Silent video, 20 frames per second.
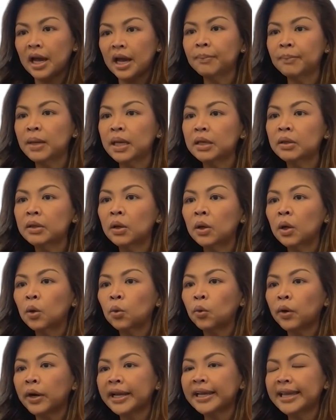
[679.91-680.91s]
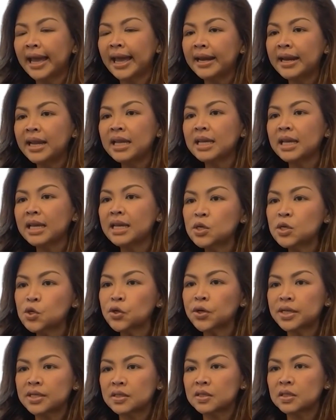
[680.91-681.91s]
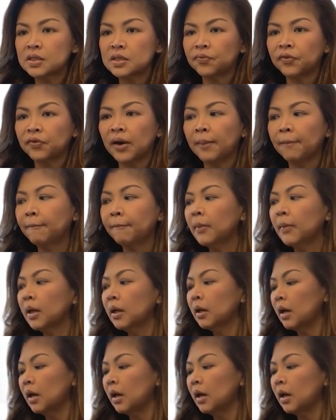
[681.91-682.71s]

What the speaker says: I mean, we're getting interests from,